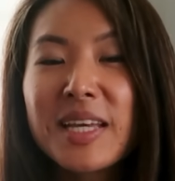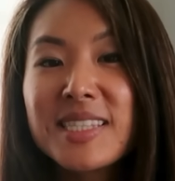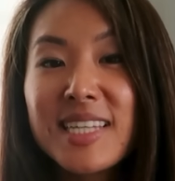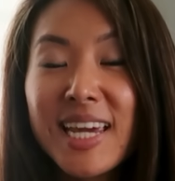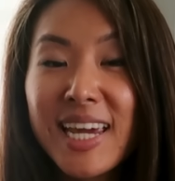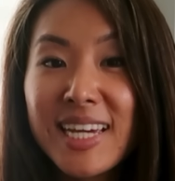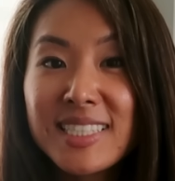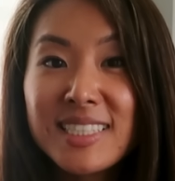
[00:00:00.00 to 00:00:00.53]
It's
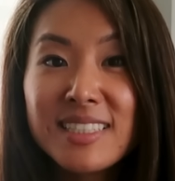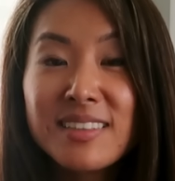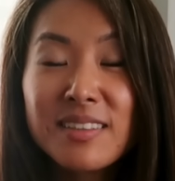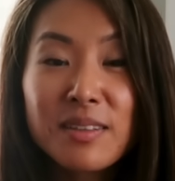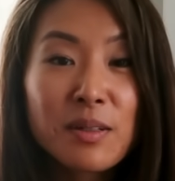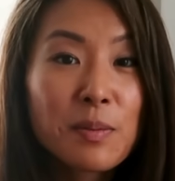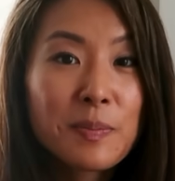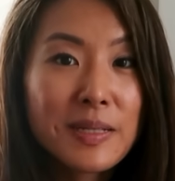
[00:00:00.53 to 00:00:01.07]
a handy
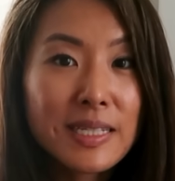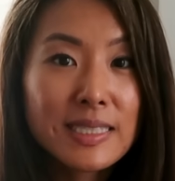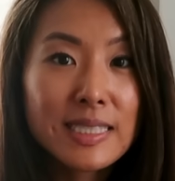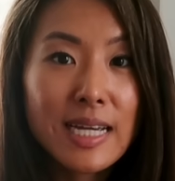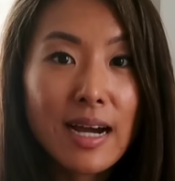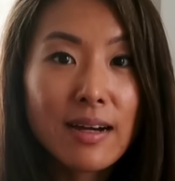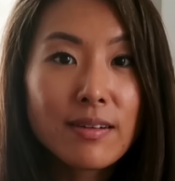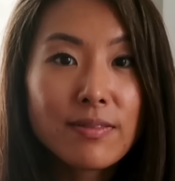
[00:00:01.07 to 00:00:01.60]
little
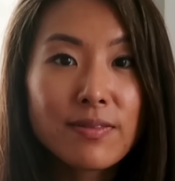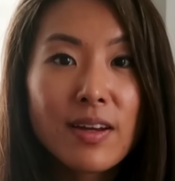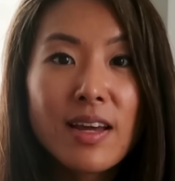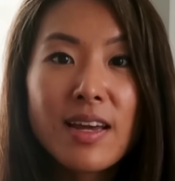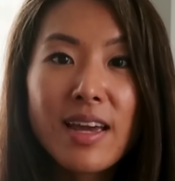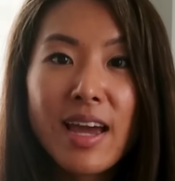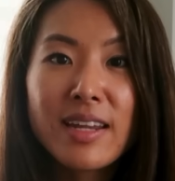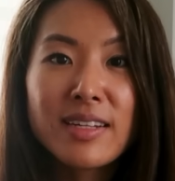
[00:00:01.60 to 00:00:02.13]
PDF,
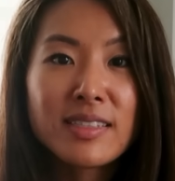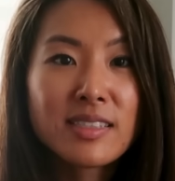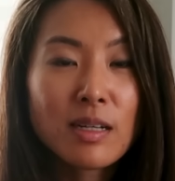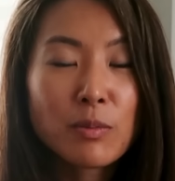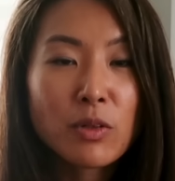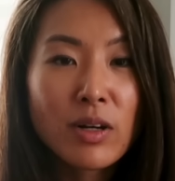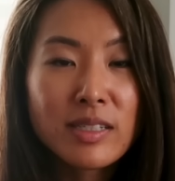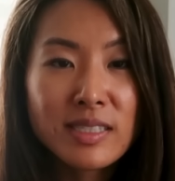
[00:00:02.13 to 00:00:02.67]
and it
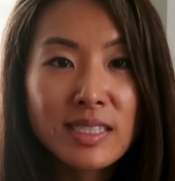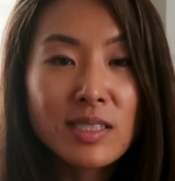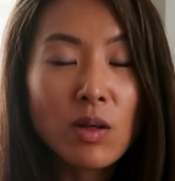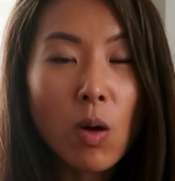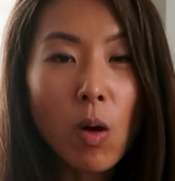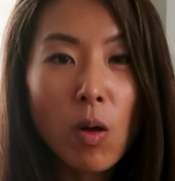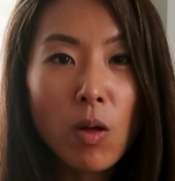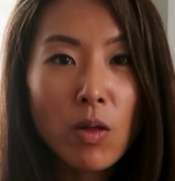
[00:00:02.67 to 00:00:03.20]
summarizes
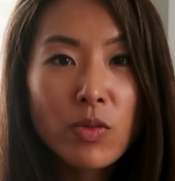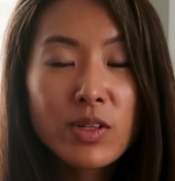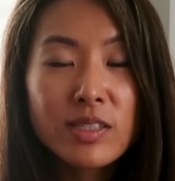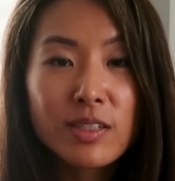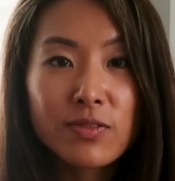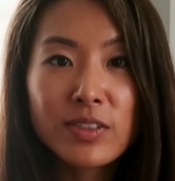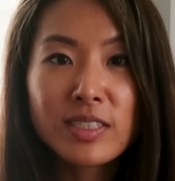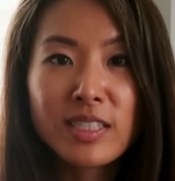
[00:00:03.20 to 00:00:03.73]
all the
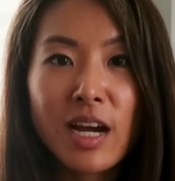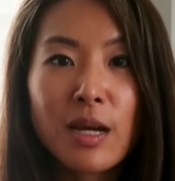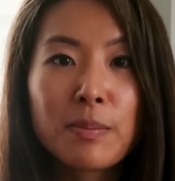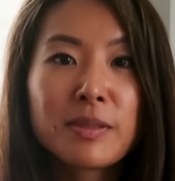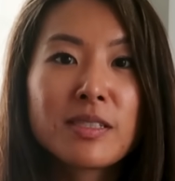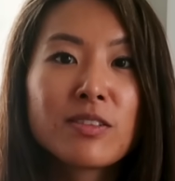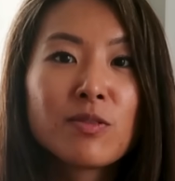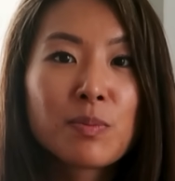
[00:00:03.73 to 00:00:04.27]
different
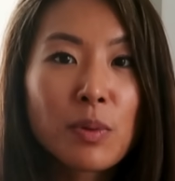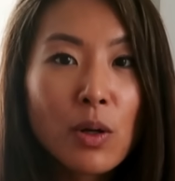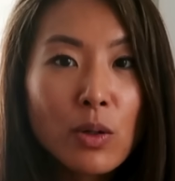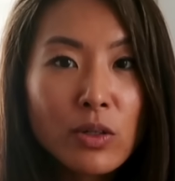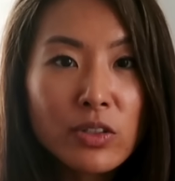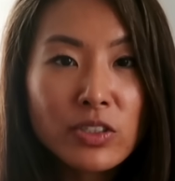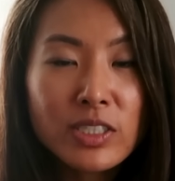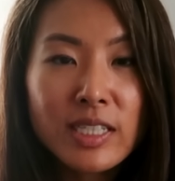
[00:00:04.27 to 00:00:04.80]
types of
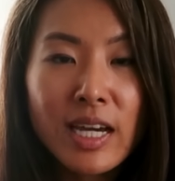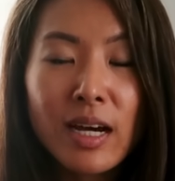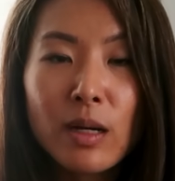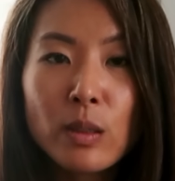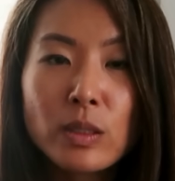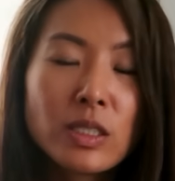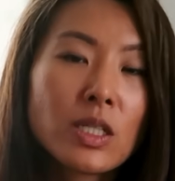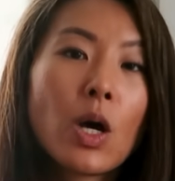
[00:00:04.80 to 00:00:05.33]
brokerage
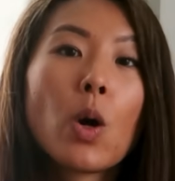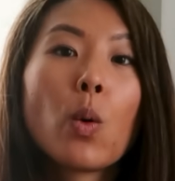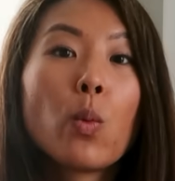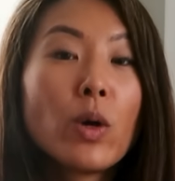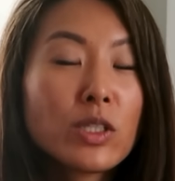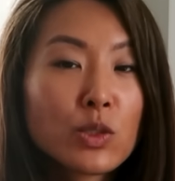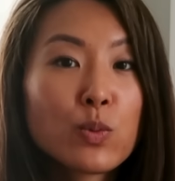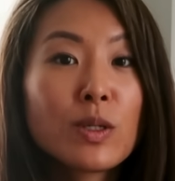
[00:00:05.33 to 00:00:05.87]
accounts,
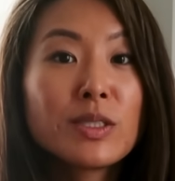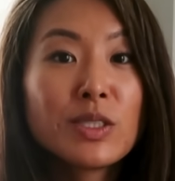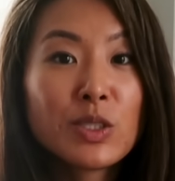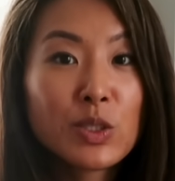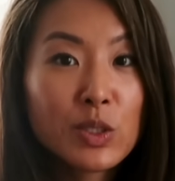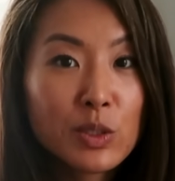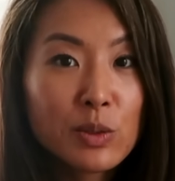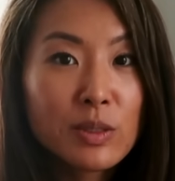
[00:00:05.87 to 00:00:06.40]
which
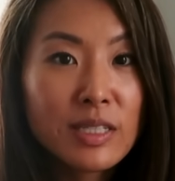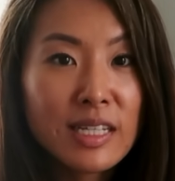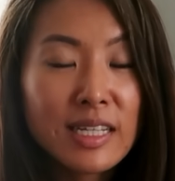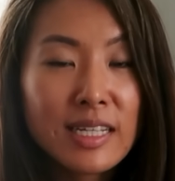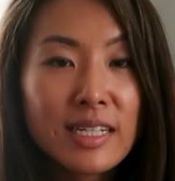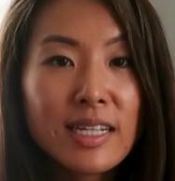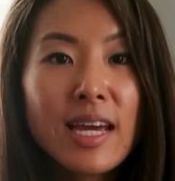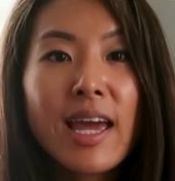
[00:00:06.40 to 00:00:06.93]
ones you
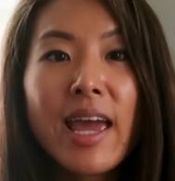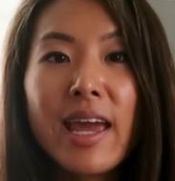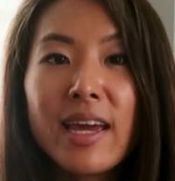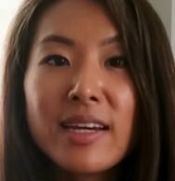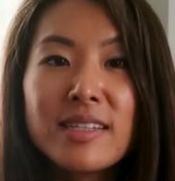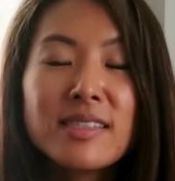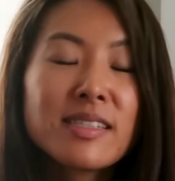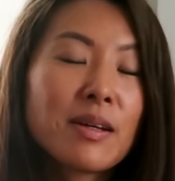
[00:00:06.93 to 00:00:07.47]
need,
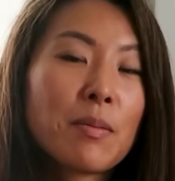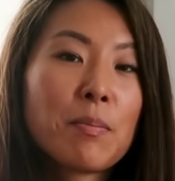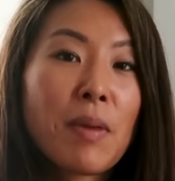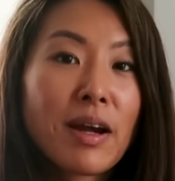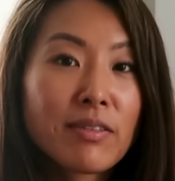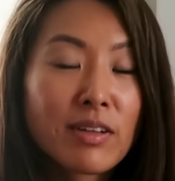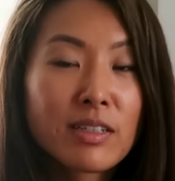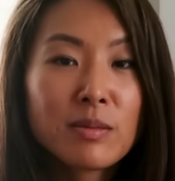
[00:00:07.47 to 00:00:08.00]
and
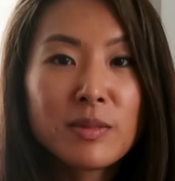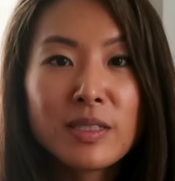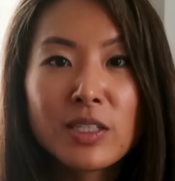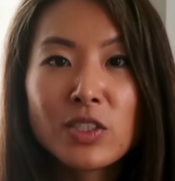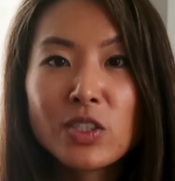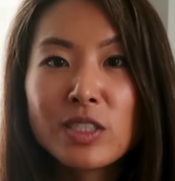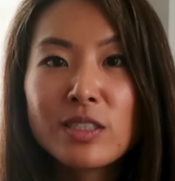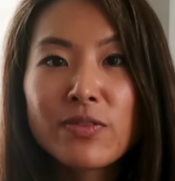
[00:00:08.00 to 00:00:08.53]
my
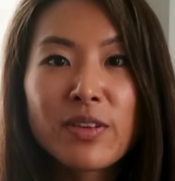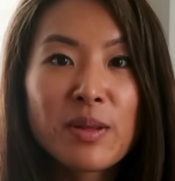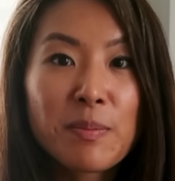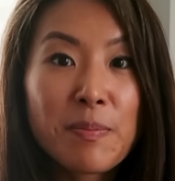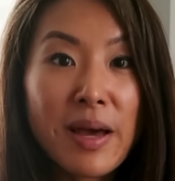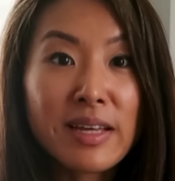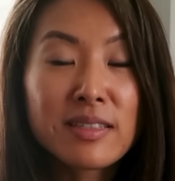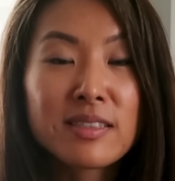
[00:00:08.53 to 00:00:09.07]
recommendations for the
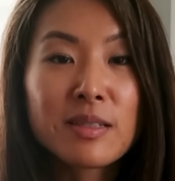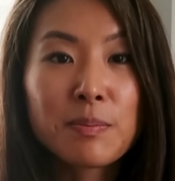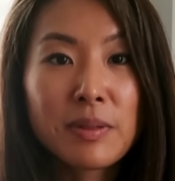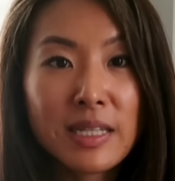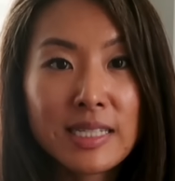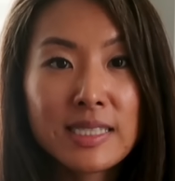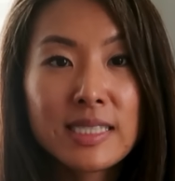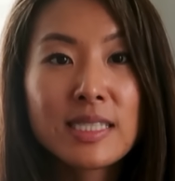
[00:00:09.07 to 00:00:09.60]
best
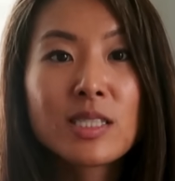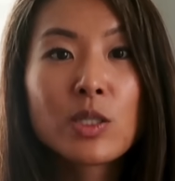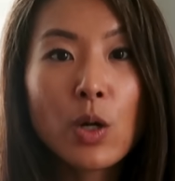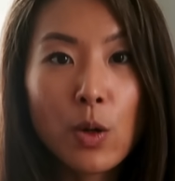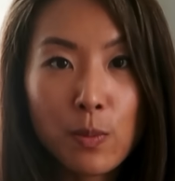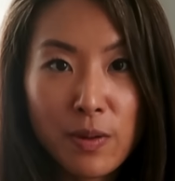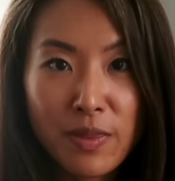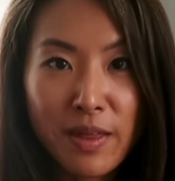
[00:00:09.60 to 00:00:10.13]
places to
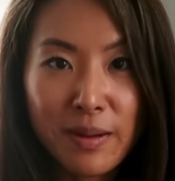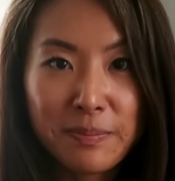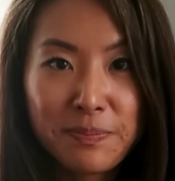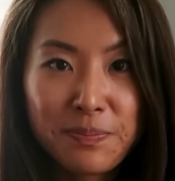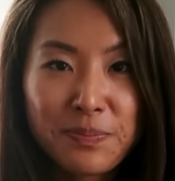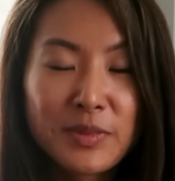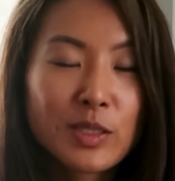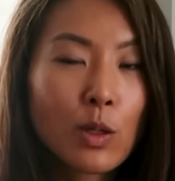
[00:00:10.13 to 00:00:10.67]
open
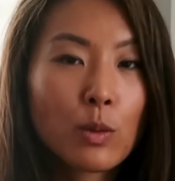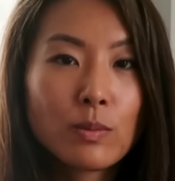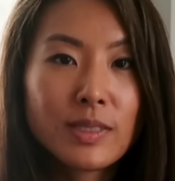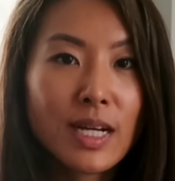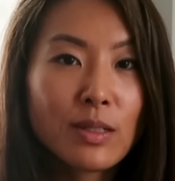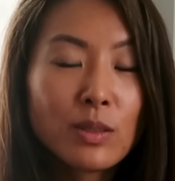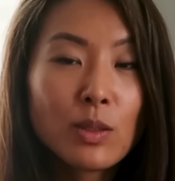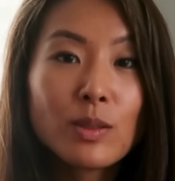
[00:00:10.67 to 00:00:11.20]
them. So
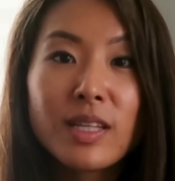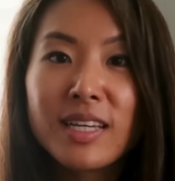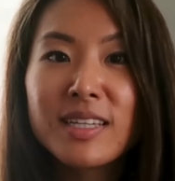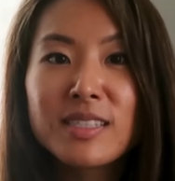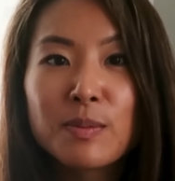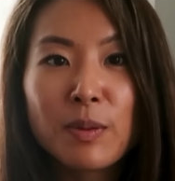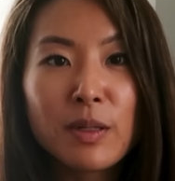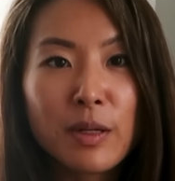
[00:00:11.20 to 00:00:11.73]
download link
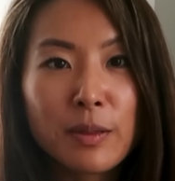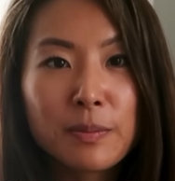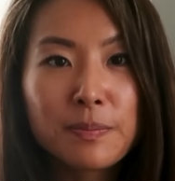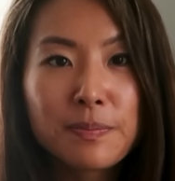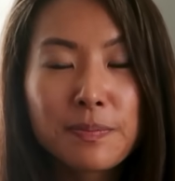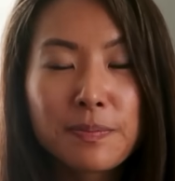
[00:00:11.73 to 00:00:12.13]
is below.